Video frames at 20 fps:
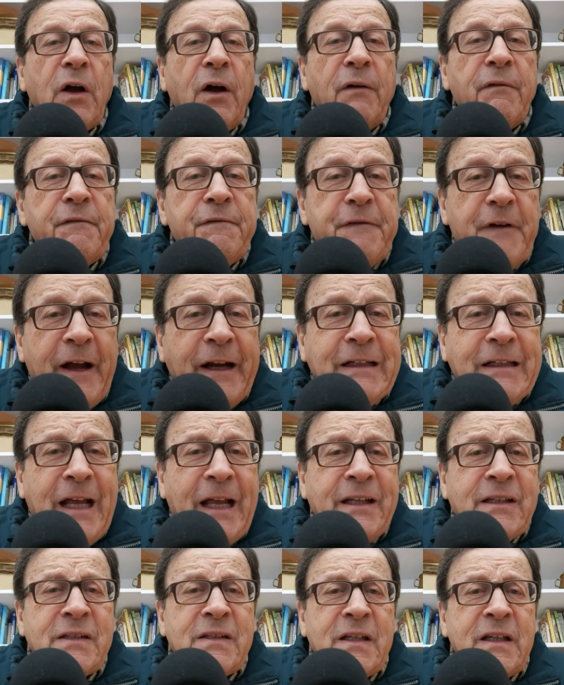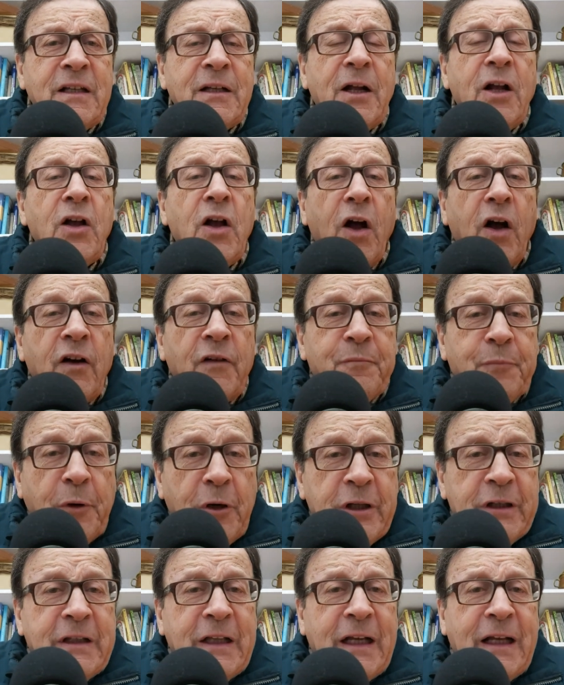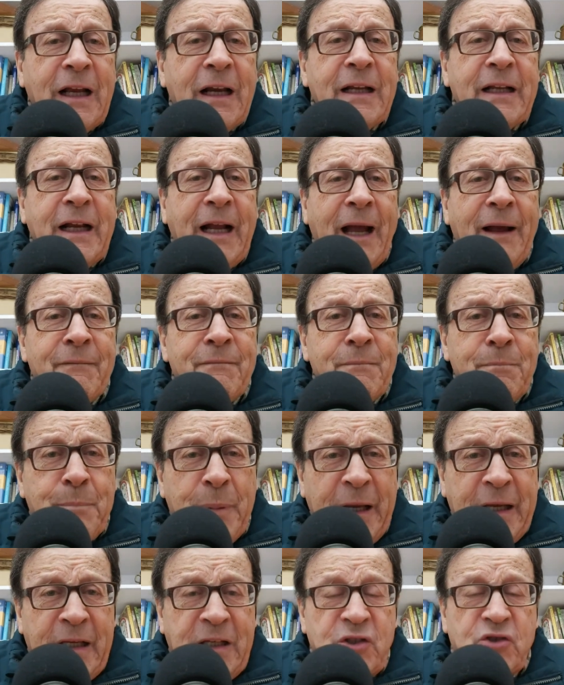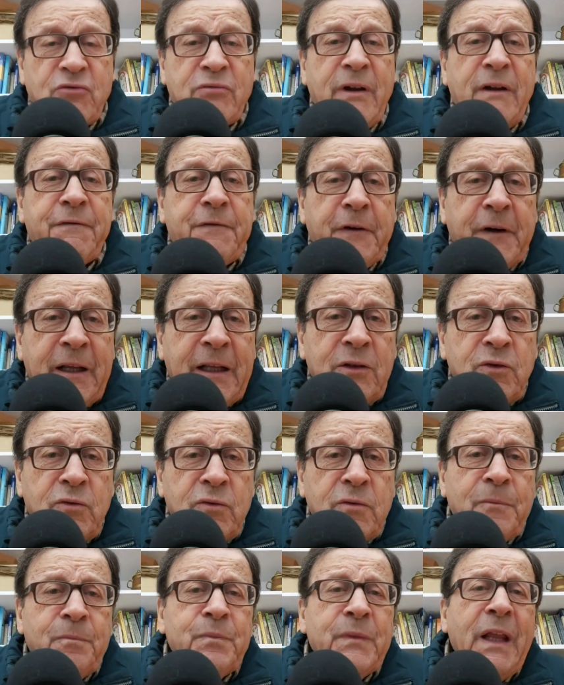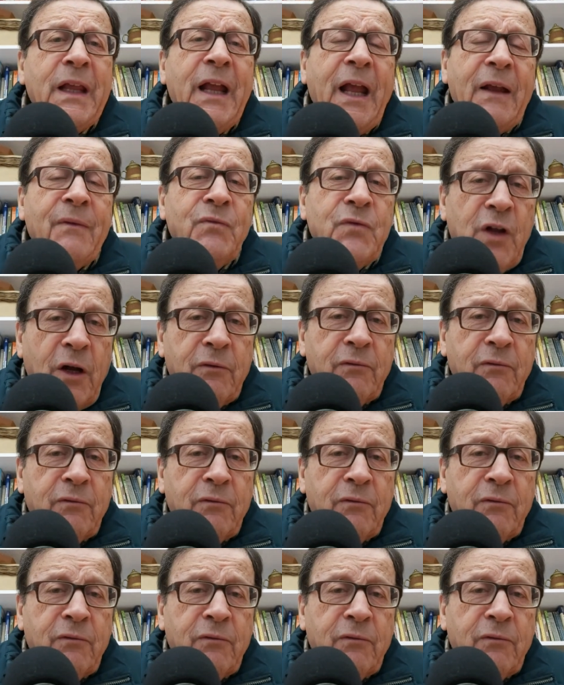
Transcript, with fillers: on financing of political campaigns, referendum and